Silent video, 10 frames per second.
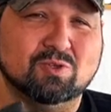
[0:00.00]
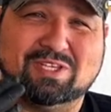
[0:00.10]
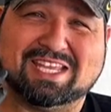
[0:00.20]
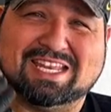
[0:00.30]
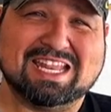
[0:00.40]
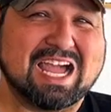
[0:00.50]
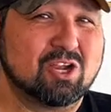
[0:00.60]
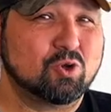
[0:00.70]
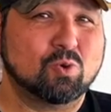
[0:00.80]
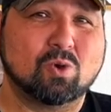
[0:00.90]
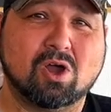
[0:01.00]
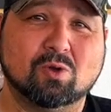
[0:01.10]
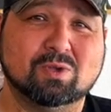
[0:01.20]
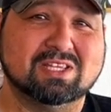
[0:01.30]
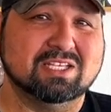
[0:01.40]
You cannot go
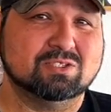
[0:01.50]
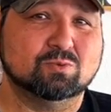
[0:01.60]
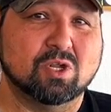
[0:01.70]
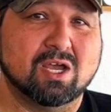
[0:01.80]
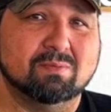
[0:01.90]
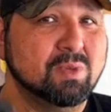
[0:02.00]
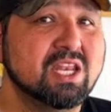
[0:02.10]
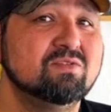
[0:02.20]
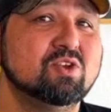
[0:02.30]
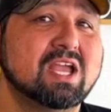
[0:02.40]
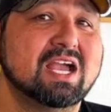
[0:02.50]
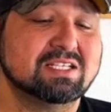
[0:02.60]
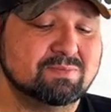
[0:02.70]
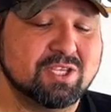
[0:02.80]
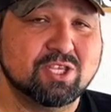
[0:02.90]
wrong with this rub. Many of you
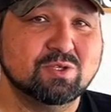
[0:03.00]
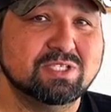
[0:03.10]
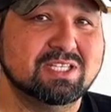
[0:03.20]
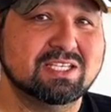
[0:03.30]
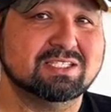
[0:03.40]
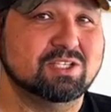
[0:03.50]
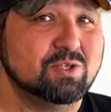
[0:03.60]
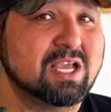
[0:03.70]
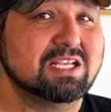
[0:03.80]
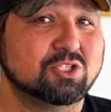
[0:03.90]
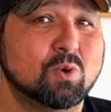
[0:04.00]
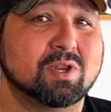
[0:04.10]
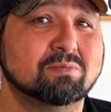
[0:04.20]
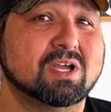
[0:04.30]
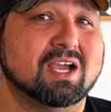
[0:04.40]
guys been using this and you guys know
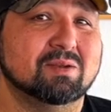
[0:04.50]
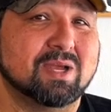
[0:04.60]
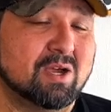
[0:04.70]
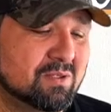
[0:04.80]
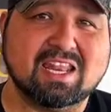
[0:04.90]
what I'm talking about.